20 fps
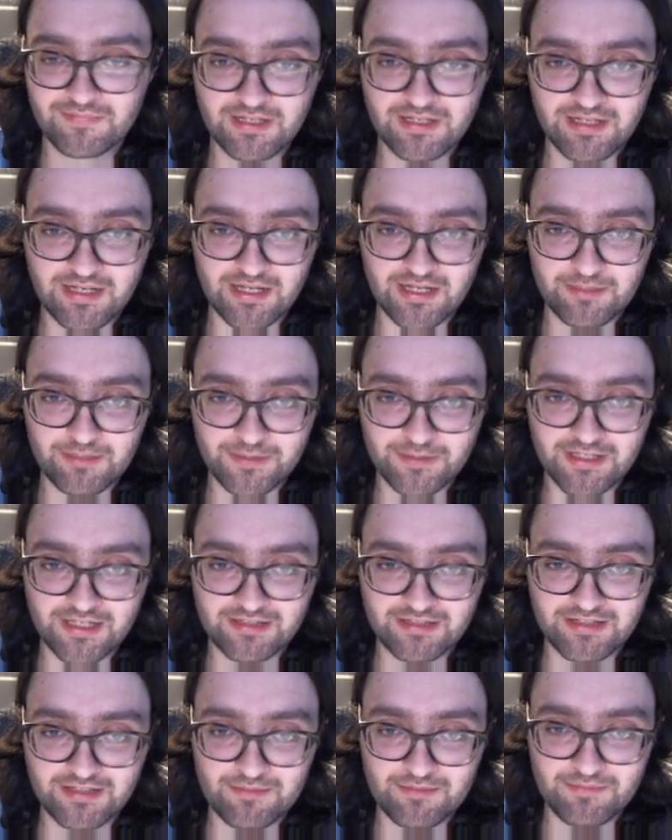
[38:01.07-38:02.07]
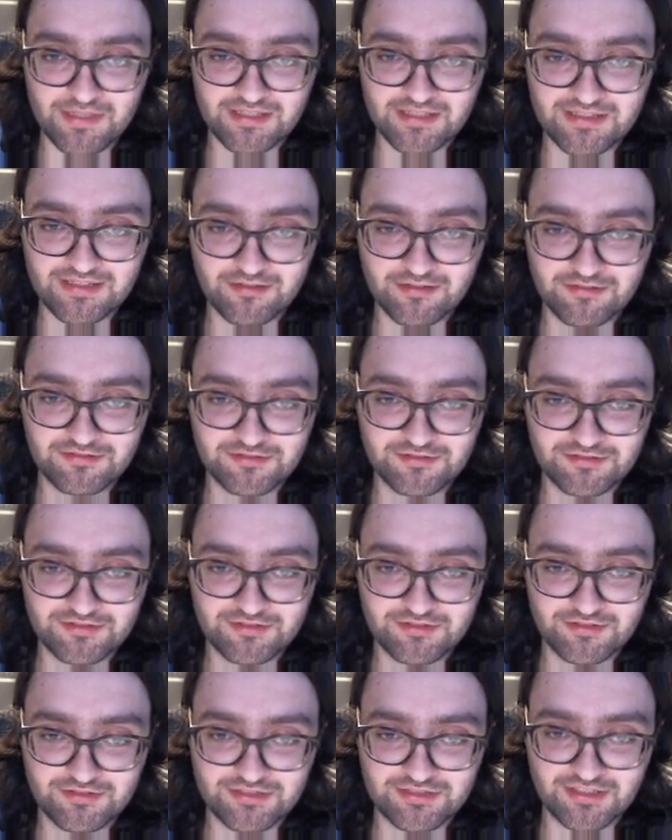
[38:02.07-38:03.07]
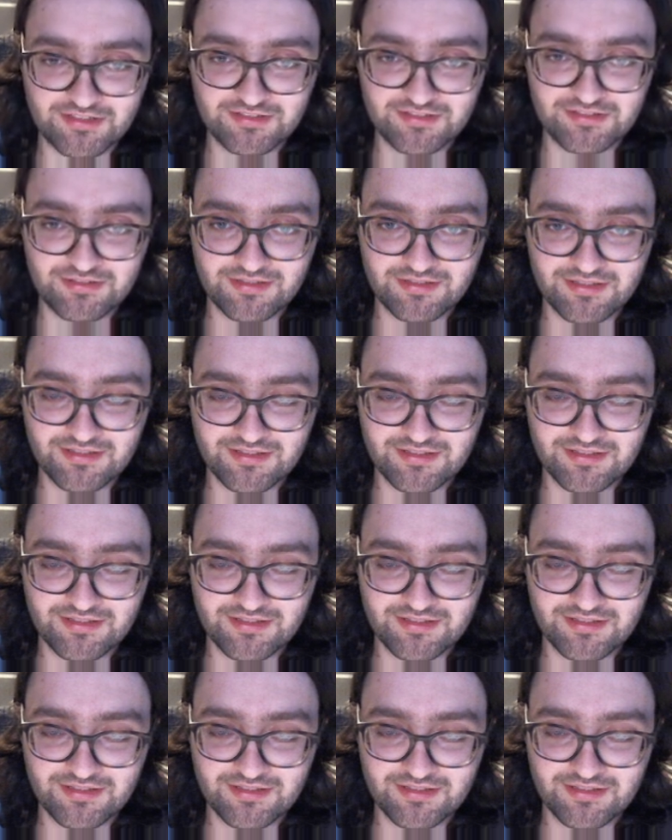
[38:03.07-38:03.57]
And we get a bit closer to just